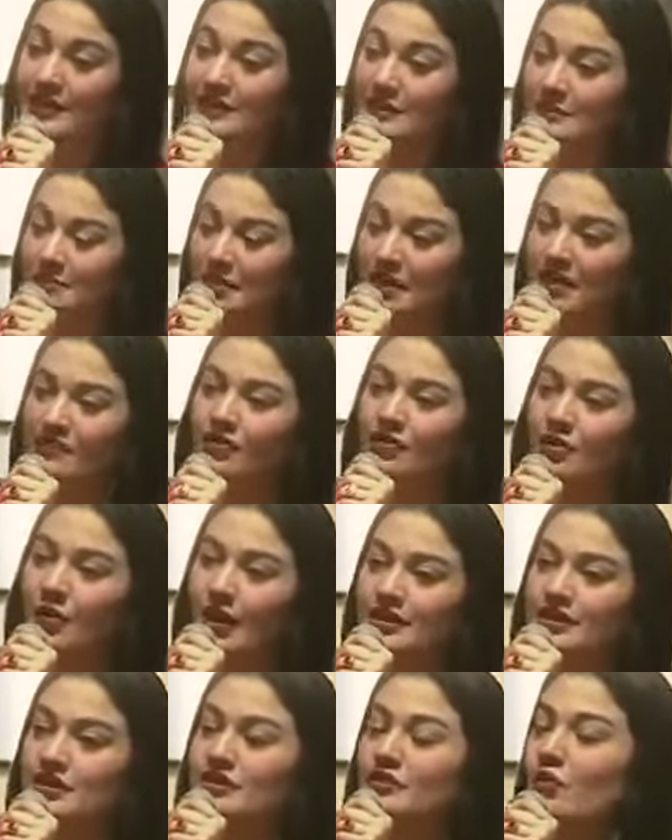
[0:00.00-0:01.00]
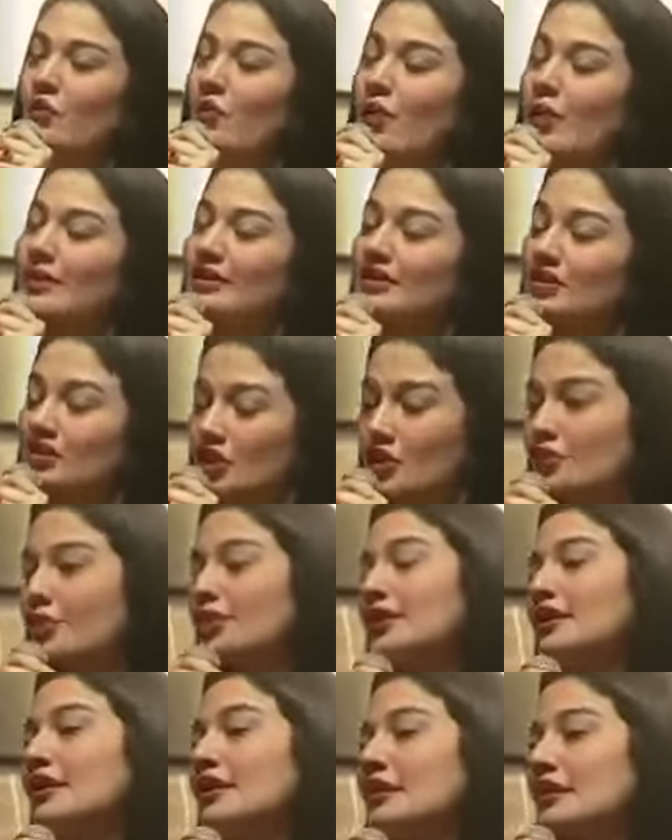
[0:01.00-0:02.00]
I speak for the rights of women,
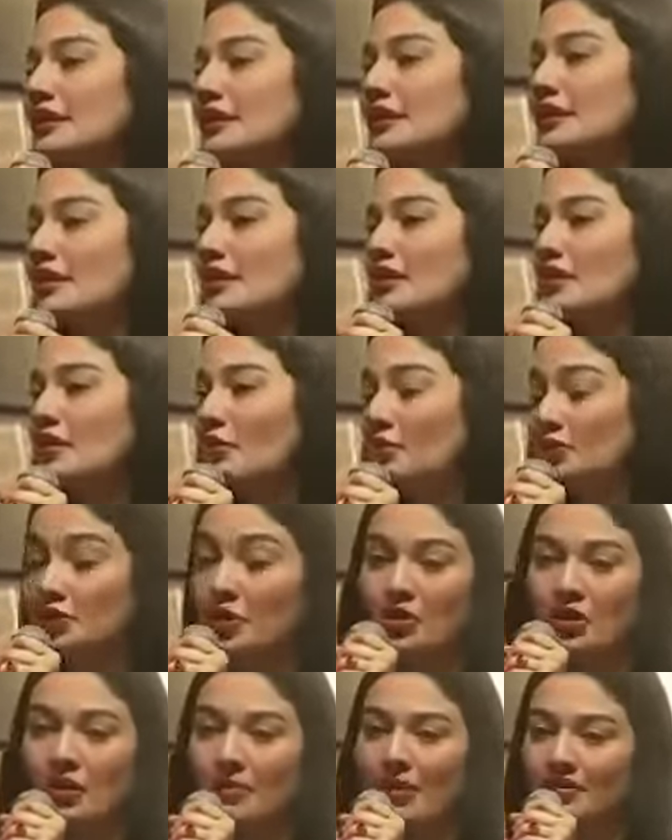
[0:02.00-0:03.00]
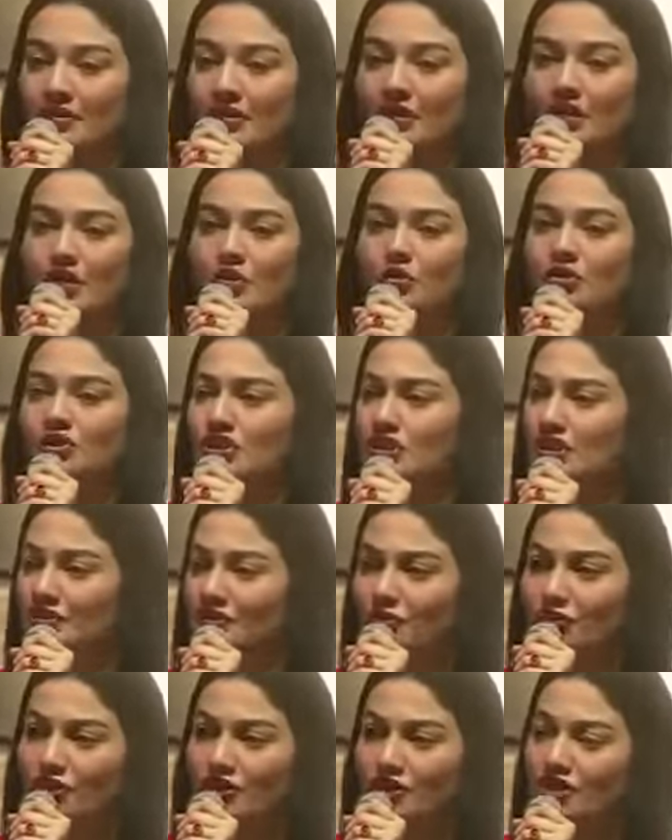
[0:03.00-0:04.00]
children. We talk about inclusion,
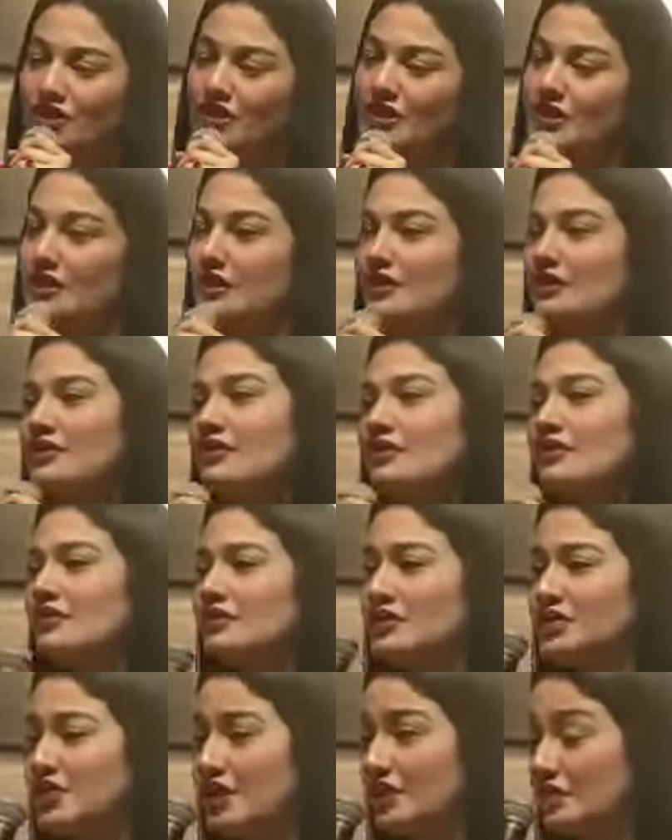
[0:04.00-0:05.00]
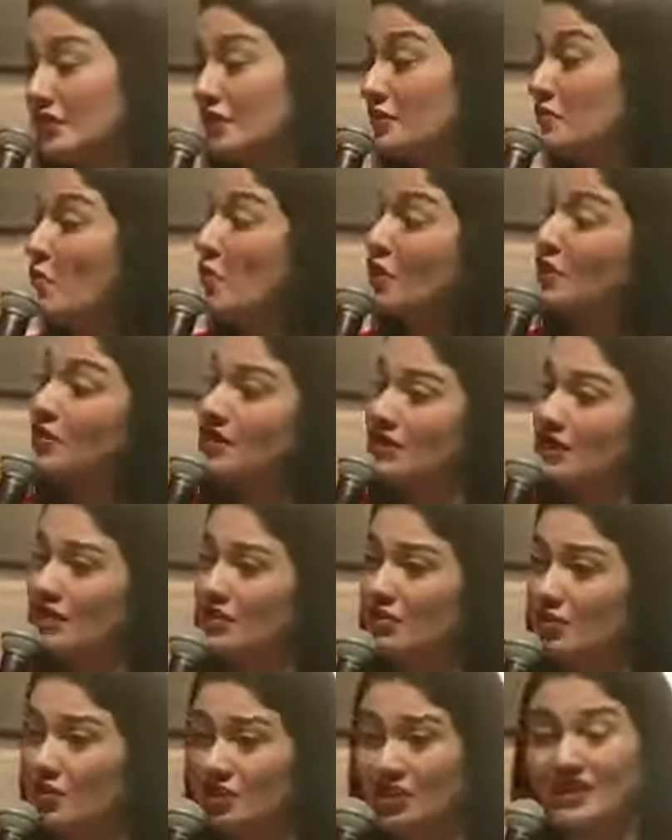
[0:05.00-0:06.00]
diversity, gender
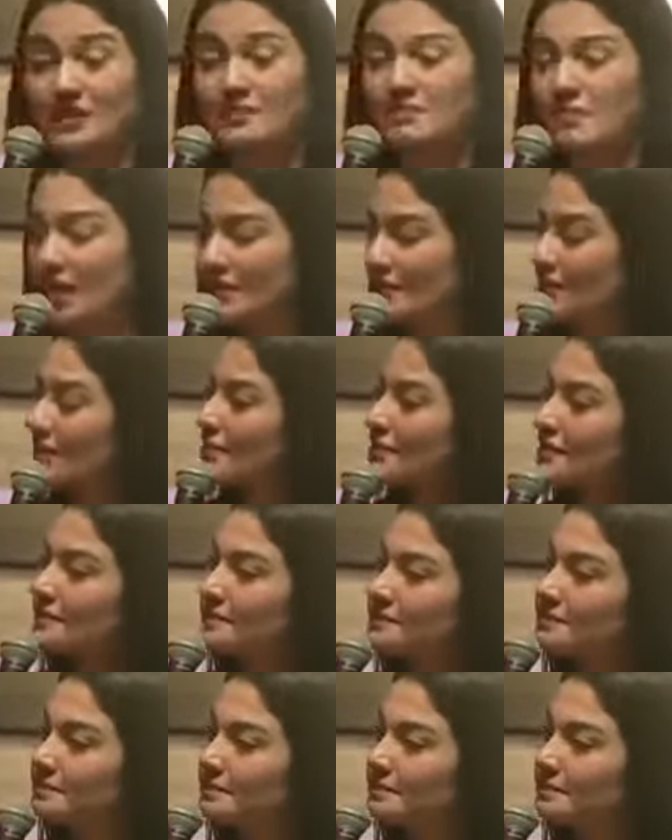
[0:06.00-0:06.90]
equality, which is a must.